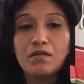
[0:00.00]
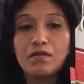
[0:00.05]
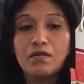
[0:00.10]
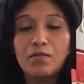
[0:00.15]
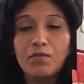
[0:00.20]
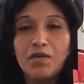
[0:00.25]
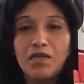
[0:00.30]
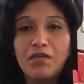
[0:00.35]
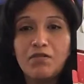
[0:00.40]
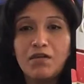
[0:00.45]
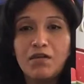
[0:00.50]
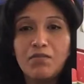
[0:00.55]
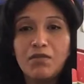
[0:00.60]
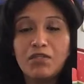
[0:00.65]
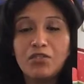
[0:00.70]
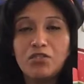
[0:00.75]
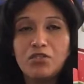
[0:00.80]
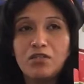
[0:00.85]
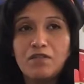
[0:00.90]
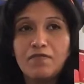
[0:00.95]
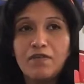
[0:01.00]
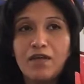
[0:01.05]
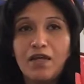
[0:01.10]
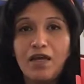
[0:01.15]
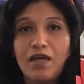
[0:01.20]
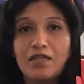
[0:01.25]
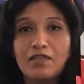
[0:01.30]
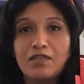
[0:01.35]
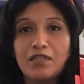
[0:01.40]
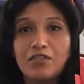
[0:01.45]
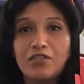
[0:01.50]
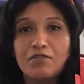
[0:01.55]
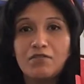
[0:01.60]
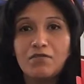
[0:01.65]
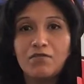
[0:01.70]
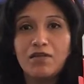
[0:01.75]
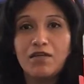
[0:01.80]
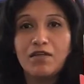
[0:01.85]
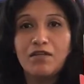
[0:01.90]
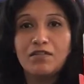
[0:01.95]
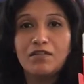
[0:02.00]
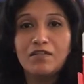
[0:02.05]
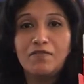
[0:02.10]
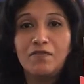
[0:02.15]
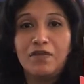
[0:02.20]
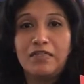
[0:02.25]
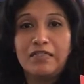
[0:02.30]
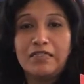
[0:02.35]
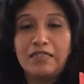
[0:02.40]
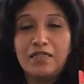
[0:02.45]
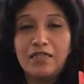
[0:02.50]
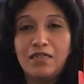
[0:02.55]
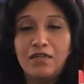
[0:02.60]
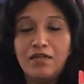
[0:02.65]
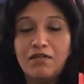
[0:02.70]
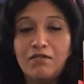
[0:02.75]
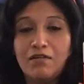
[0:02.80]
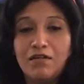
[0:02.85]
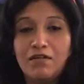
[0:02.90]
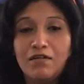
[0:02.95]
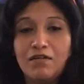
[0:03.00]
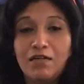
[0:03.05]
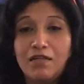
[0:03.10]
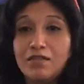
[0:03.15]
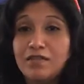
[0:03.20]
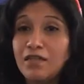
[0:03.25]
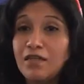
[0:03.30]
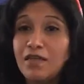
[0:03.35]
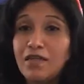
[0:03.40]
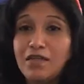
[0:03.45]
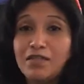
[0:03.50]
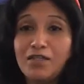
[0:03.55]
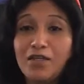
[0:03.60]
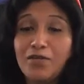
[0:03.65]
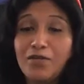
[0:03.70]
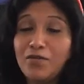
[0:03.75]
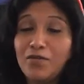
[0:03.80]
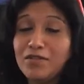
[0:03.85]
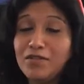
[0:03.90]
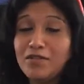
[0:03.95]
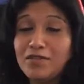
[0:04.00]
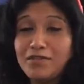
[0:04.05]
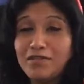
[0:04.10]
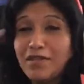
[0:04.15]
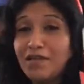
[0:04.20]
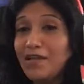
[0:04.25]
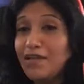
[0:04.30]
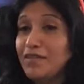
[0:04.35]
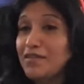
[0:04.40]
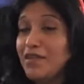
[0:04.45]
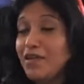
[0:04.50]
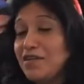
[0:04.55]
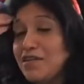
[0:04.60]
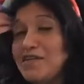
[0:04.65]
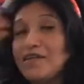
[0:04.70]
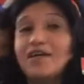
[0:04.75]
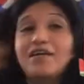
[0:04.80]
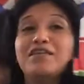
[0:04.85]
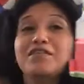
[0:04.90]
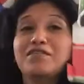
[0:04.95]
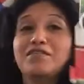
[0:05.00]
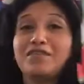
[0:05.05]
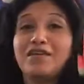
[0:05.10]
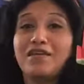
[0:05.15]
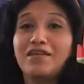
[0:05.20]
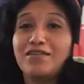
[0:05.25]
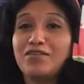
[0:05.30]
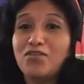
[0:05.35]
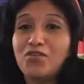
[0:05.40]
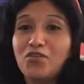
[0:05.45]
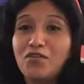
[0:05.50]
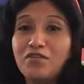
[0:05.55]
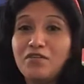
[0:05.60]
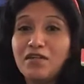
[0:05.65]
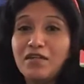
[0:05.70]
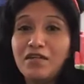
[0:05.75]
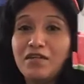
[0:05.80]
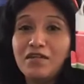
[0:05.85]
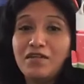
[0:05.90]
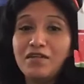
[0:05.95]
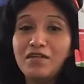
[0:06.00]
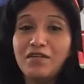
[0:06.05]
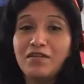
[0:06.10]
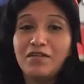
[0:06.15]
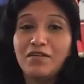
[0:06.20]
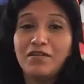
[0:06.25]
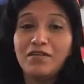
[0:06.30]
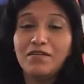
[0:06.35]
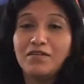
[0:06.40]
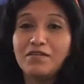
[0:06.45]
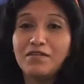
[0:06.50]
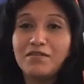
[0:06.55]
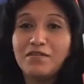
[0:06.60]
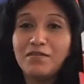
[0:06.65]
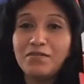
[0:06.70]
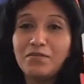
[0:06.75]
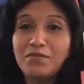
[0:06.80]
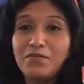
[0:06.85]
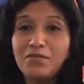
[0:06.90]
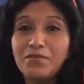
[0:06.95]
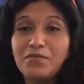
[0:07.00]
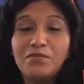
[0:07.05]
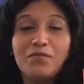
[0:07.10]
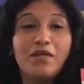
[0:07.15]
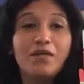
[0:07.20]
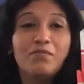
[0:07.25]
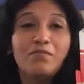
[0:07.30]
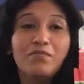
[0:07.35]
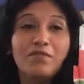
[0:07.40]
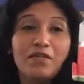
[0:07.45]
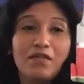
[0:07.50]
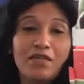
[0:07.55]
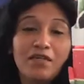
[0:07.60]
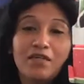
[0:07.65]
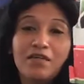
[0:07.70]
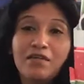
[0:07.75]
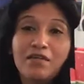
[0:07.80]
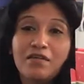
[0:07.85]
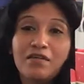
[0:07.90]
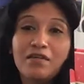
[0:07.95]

And by the way, I'm not sure if I asked that to everyone else. If I didn't, how are you guys? Sorry, Rosa's tell you guys, Dory, memory.